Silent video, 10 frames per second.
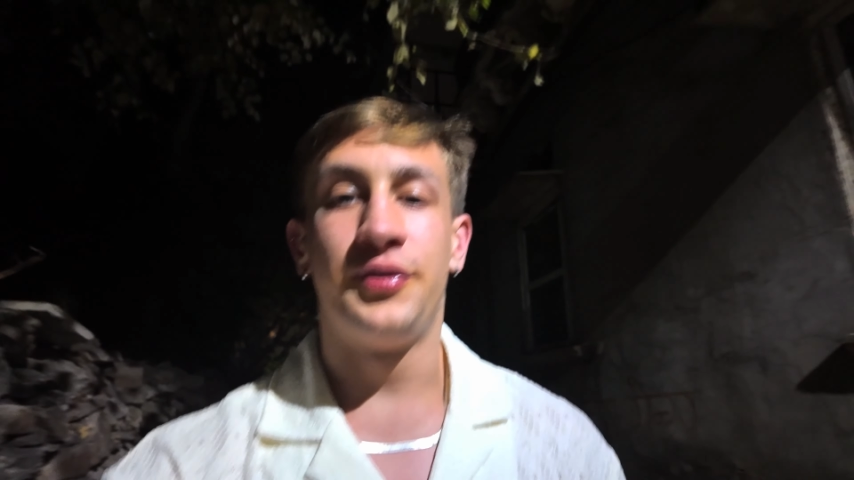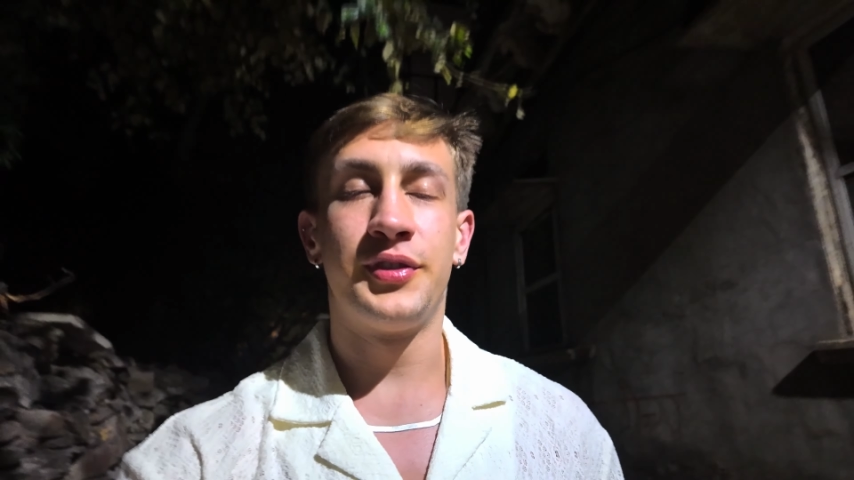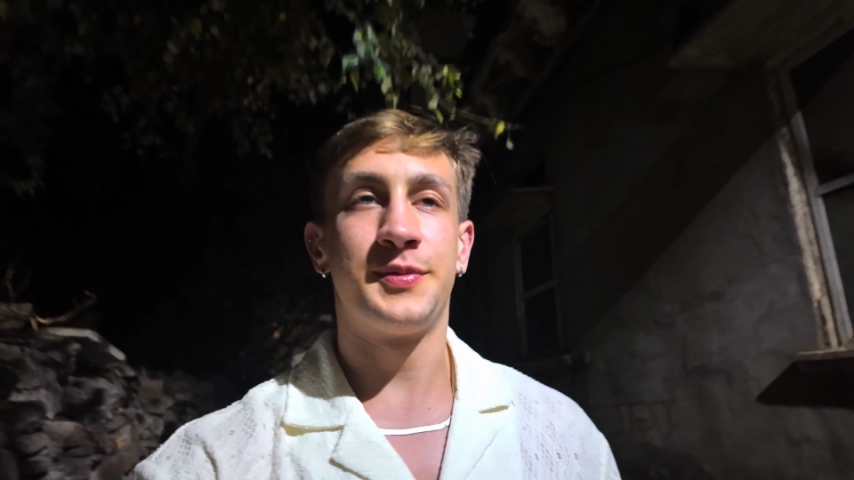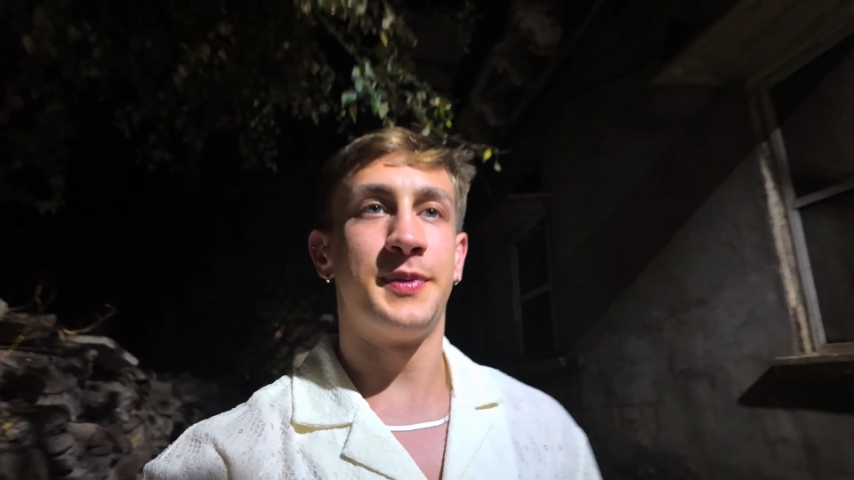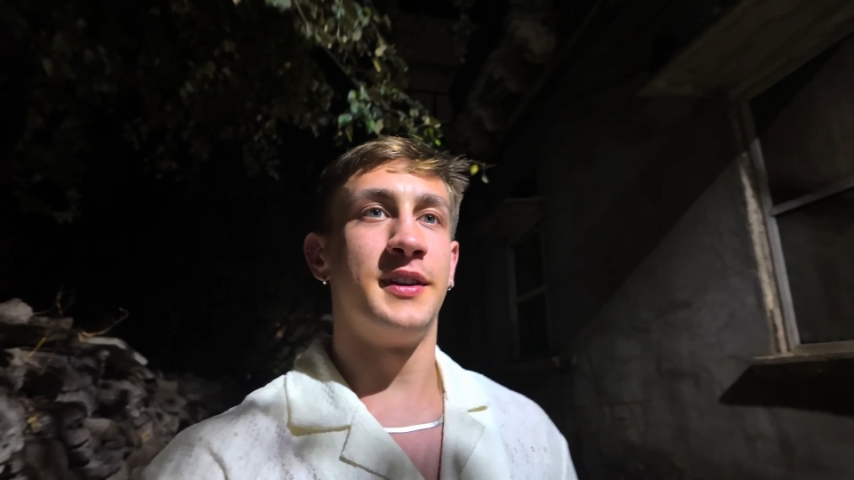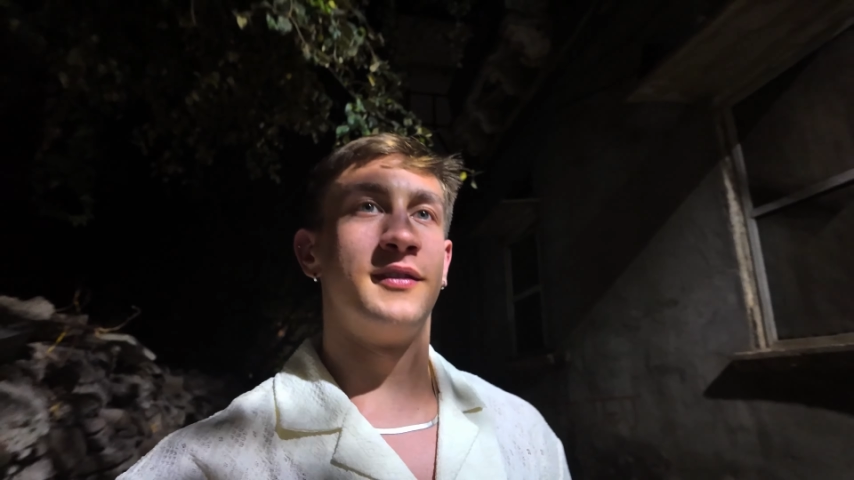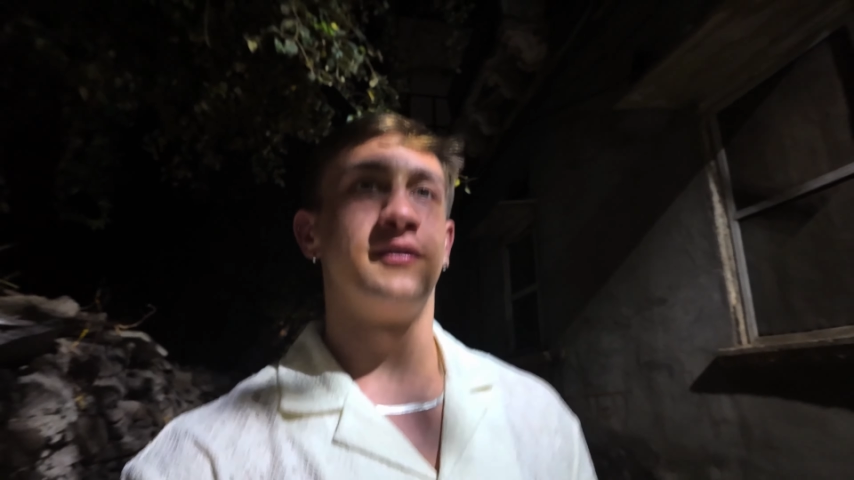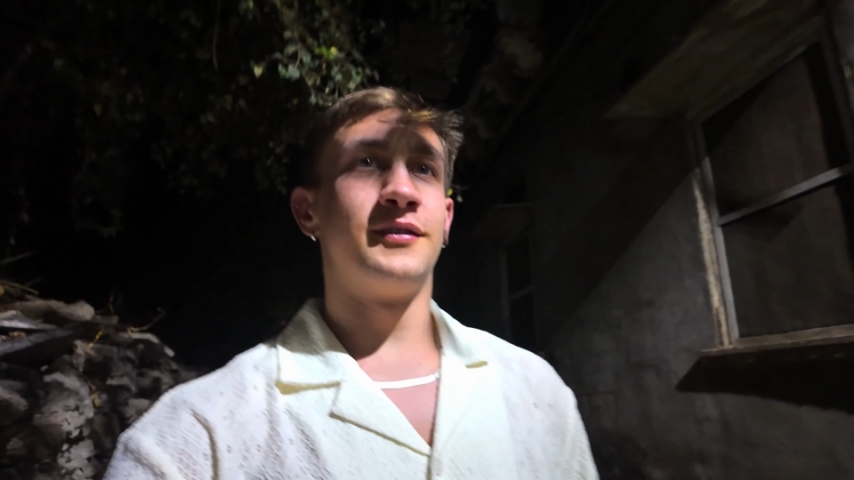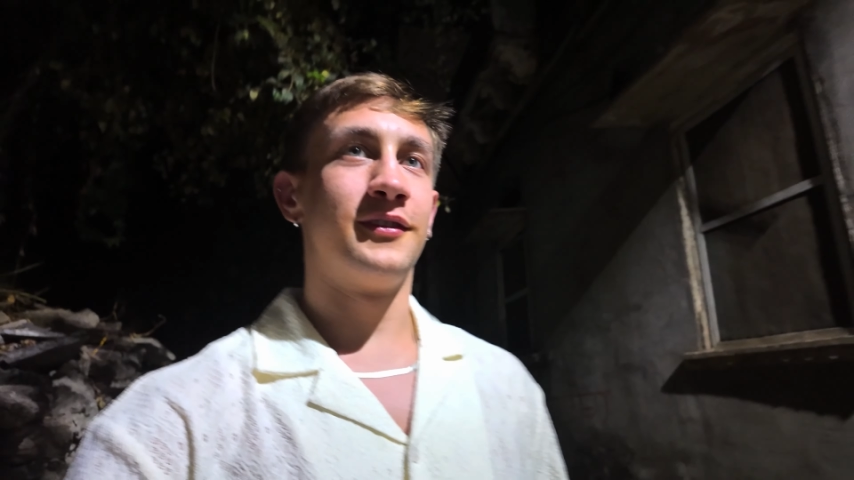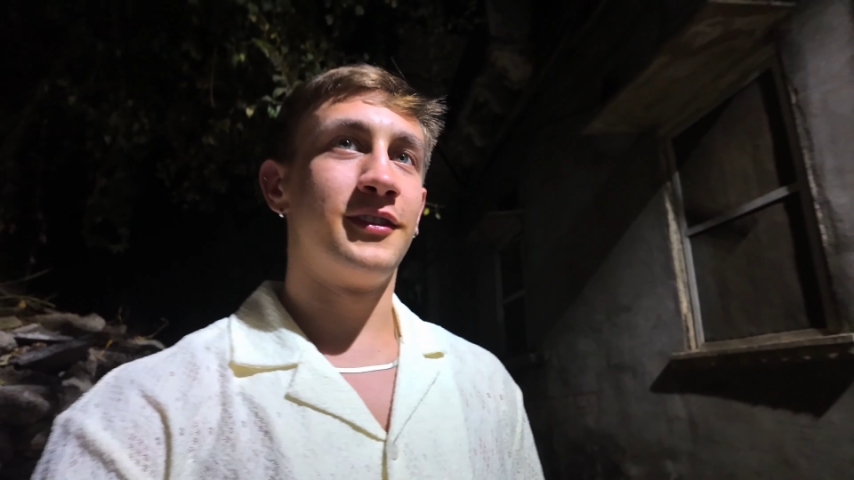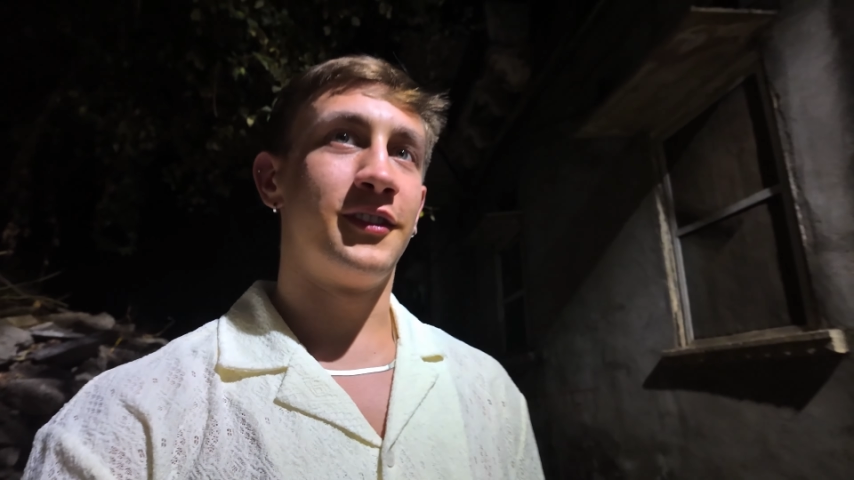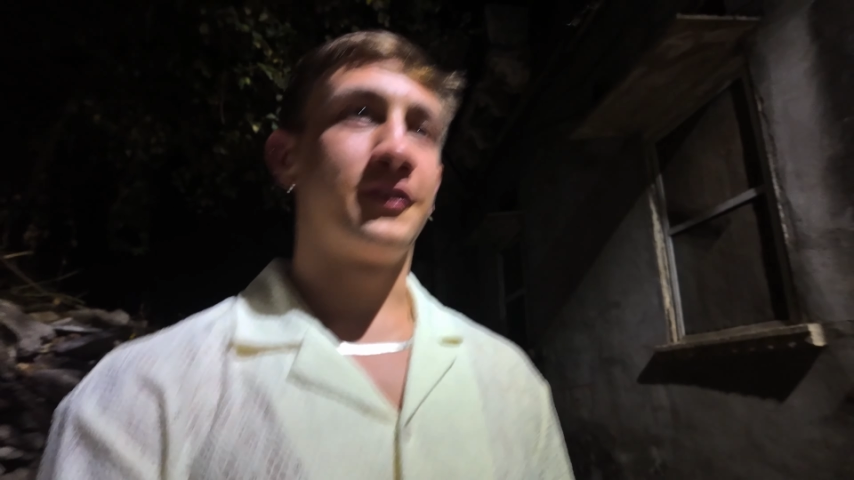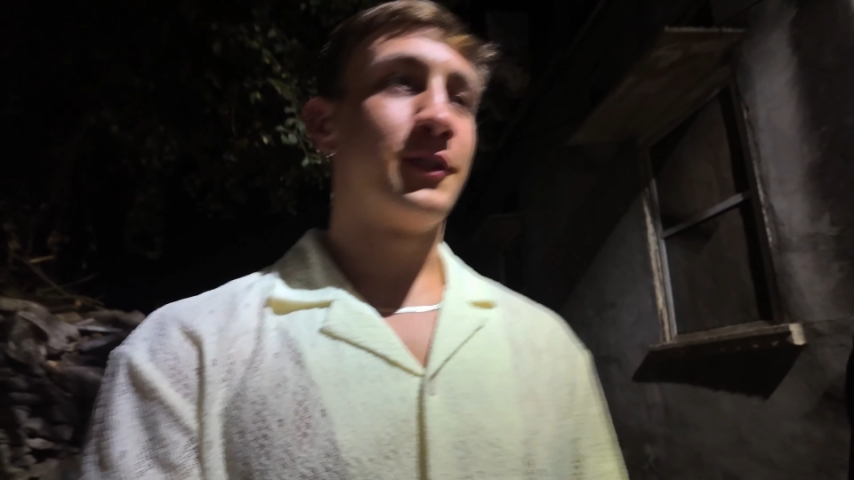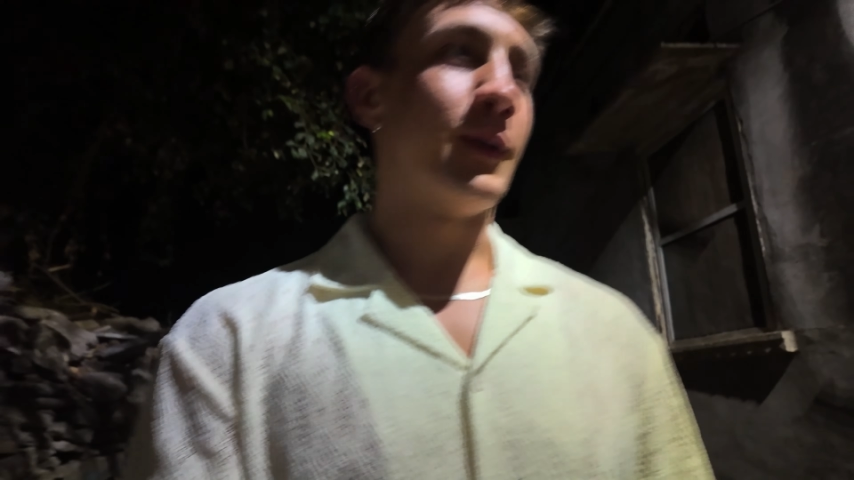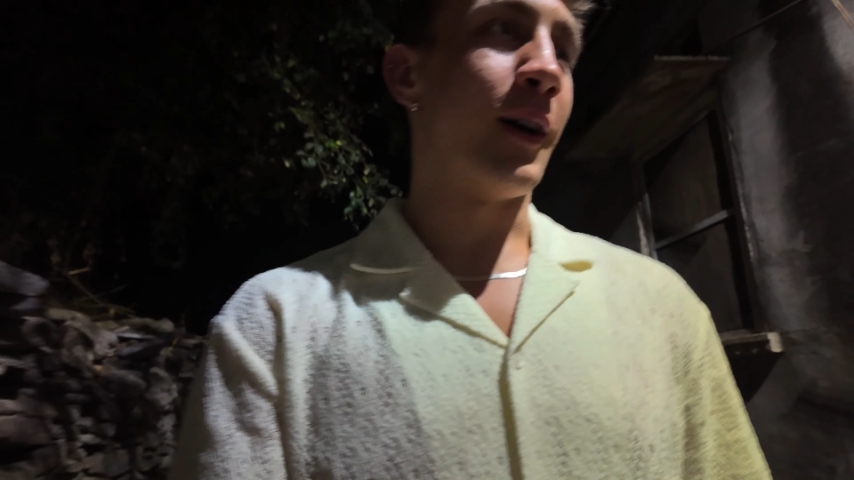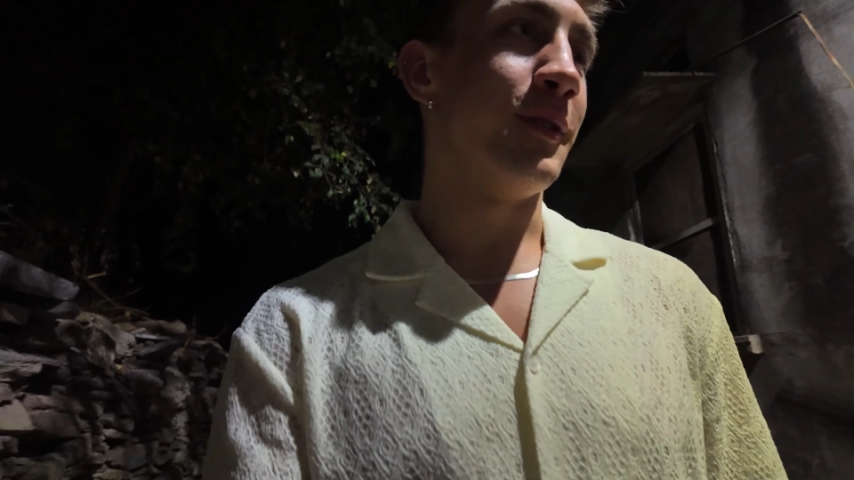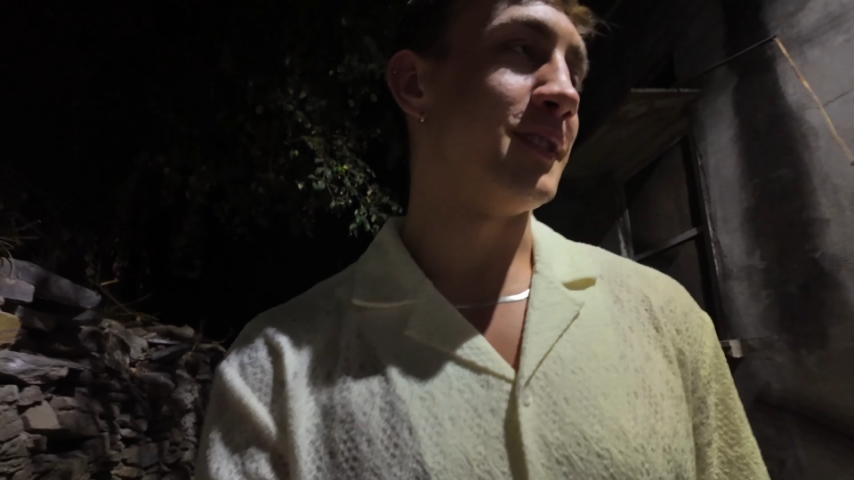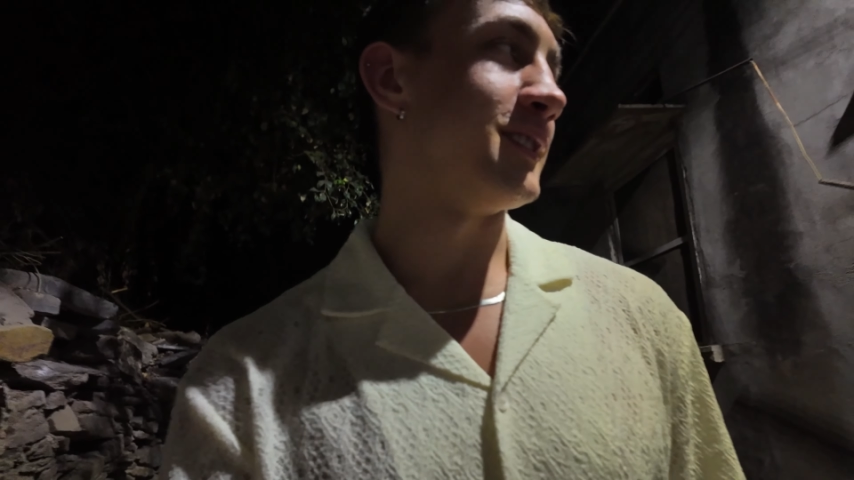It's been a few hours